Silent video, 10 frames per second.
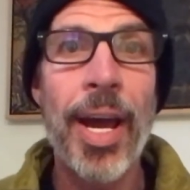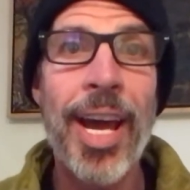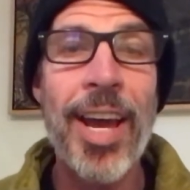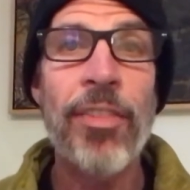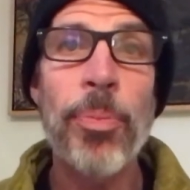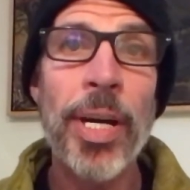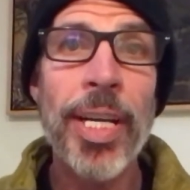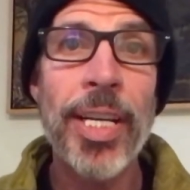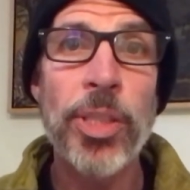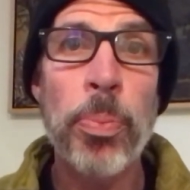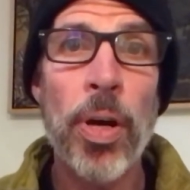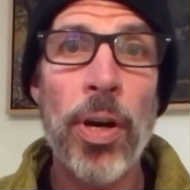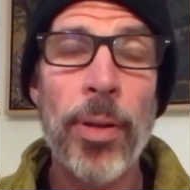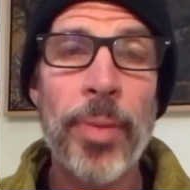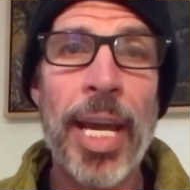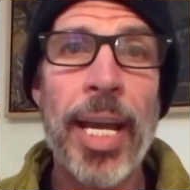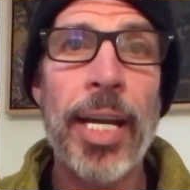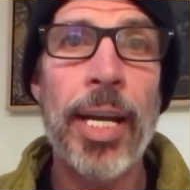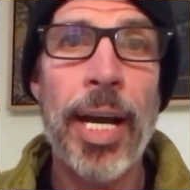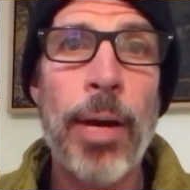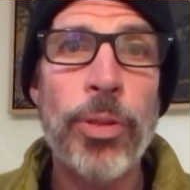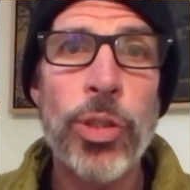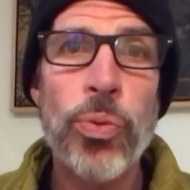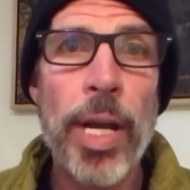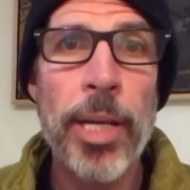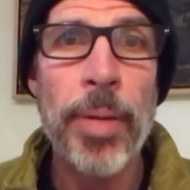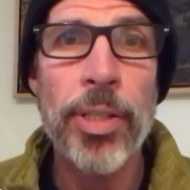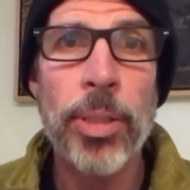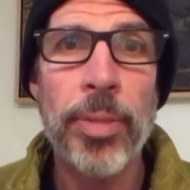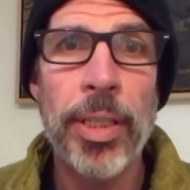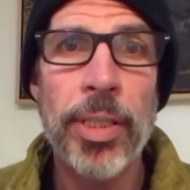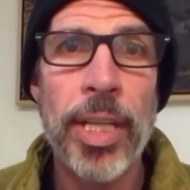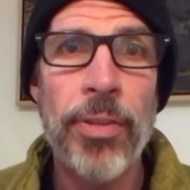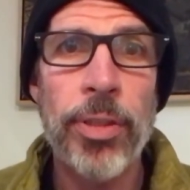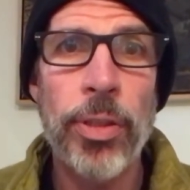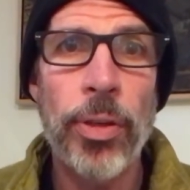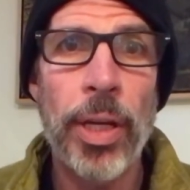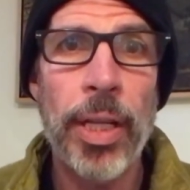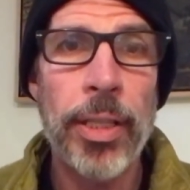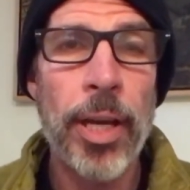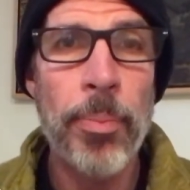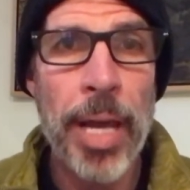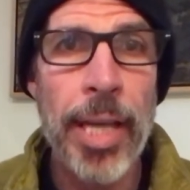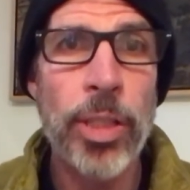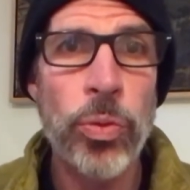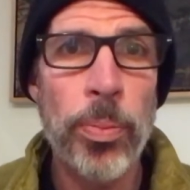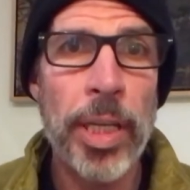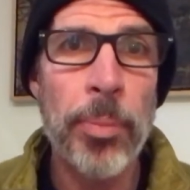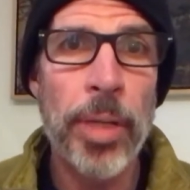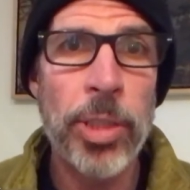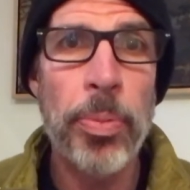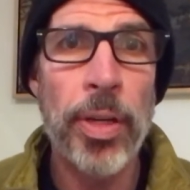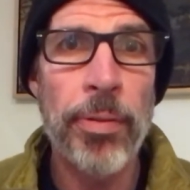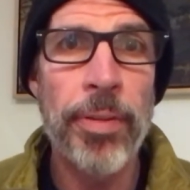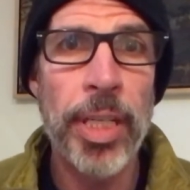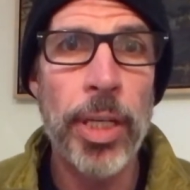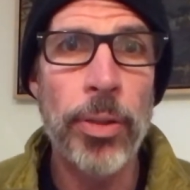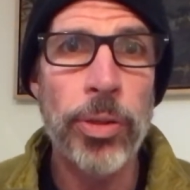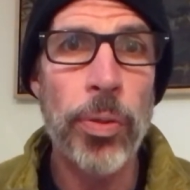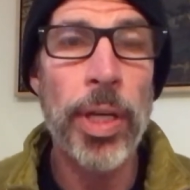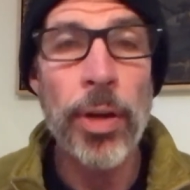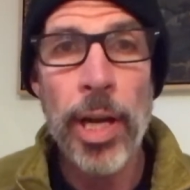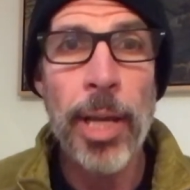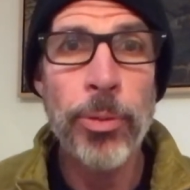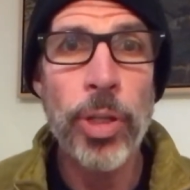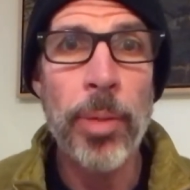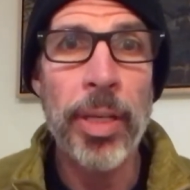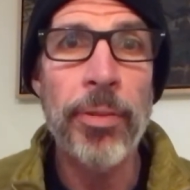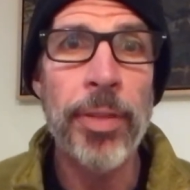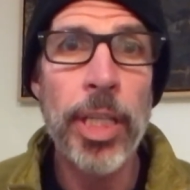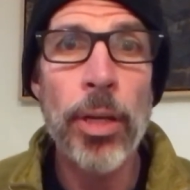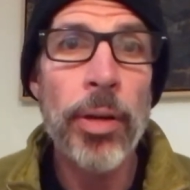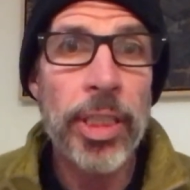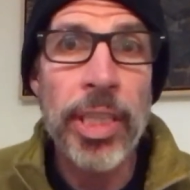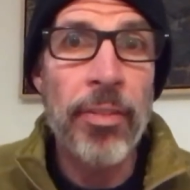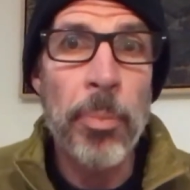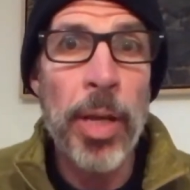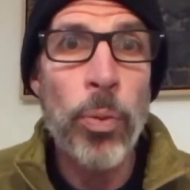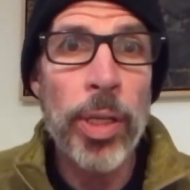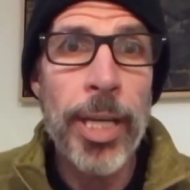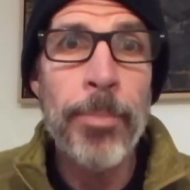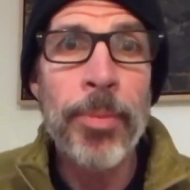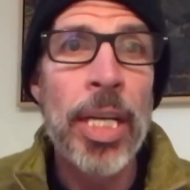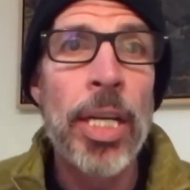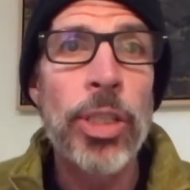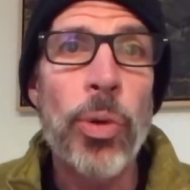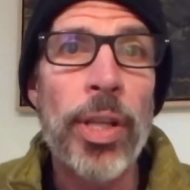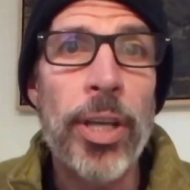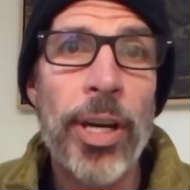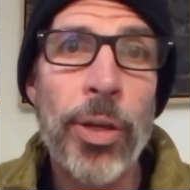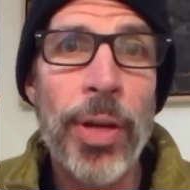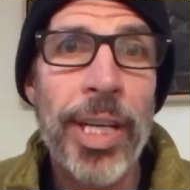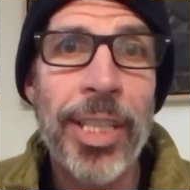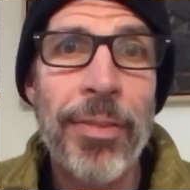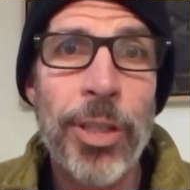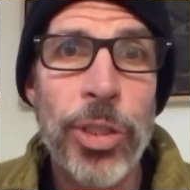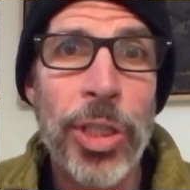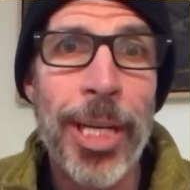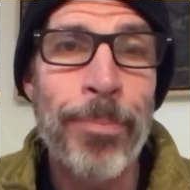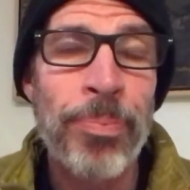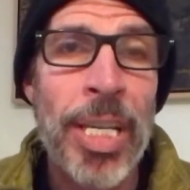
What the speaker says: Hey everybody, it's Paul, and I was just writing about something this afternoon and I thought, man, this would make a much better video. So here I am trying to make a video because I haven't made one yet, so I thought I'd go ahead and give it a shot.